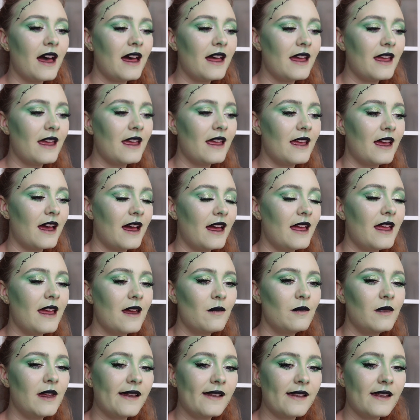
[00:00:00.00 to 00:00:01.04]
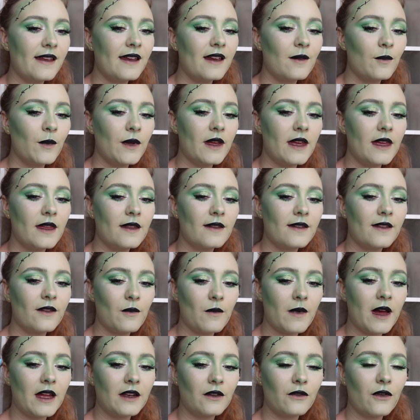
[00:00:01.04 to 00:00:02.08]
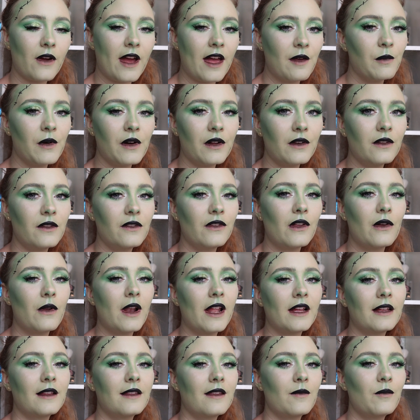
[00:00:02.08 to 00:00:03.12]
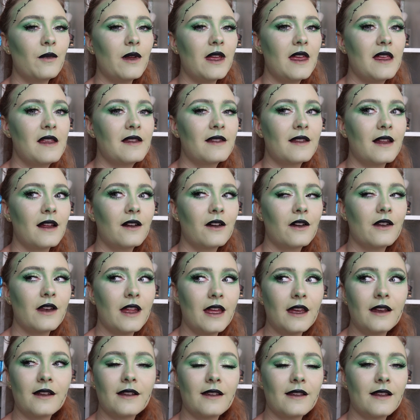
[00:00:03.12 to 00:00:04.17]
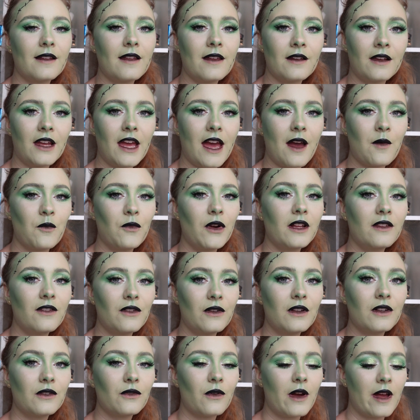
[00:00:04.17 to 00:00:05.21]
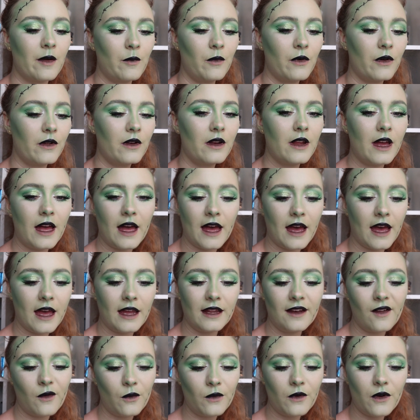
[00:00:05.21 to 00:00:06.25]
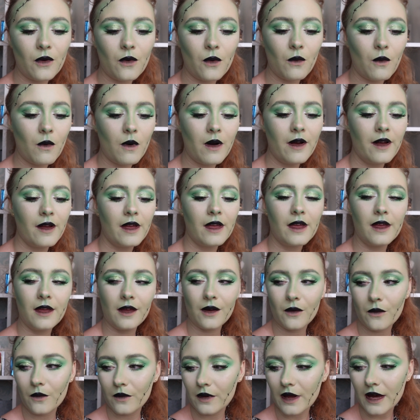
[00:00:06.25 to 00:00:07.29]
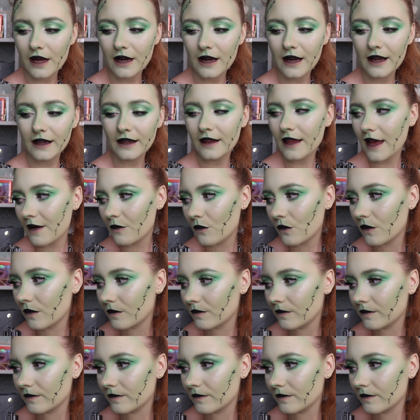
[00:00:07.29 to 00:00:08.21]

I am missing a piece to my tripod. So like the piece that connects the camera to the tripod, I don't know, like that